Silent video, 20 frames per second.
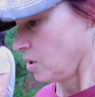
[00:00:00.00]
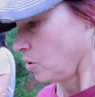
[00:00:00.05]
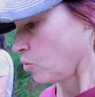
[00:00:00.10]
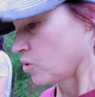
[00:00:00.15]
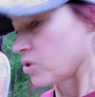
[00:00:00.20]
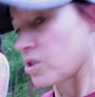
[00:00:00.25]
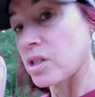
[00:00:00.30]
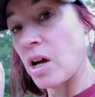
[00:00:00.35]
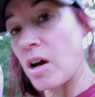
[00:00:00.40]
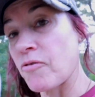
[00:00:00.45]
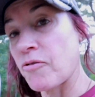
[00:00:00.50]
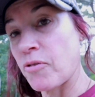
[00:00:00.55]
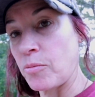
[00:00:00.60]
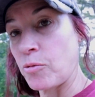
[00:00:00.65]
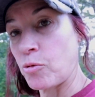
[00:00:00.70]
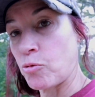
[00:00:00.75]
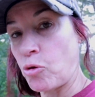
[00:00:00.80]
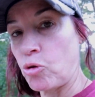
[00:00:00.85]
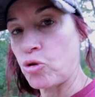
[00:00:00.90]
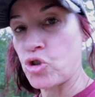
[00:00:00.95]
was not from
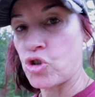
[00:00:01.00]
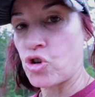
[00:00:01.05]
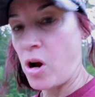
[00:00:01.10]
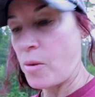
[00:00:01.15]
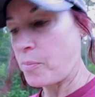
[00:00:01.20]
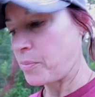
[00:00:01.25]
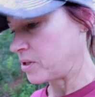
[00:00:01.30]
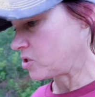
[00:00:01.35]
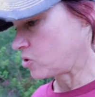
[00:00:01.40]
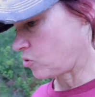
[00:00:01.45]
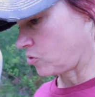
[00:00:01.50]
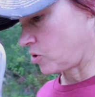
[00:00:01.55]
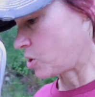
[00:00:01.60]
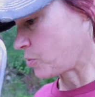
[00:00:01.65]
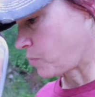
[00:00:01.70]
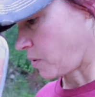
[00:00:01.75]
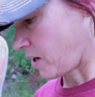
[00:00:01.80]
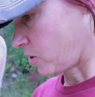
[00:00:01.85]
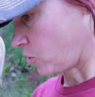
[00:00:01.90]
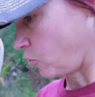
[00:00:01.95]
the roach droppings or the
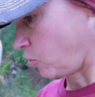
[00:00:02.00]
spider